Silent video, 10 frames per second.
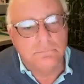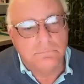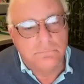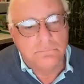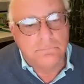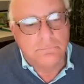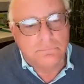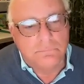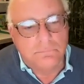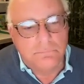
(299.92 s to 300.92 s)

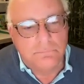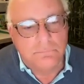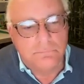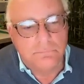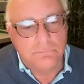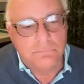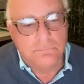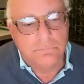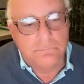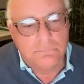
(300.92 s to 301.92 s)

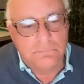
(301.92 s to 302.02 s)
The person shown says nothing.